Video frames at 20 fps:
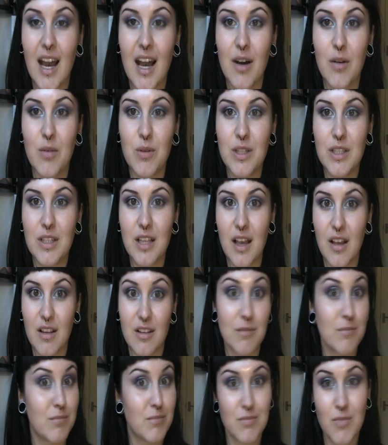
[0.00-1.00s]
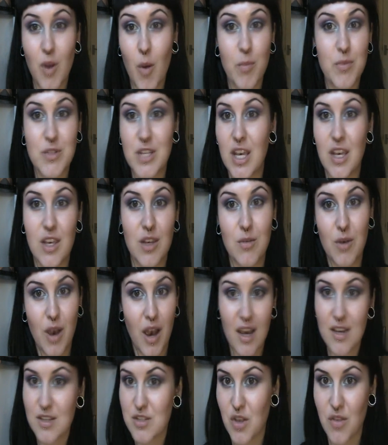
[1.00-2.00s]
I'll update you
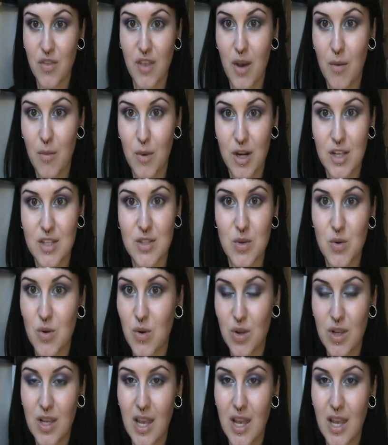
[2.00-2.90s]
guys on that when it's all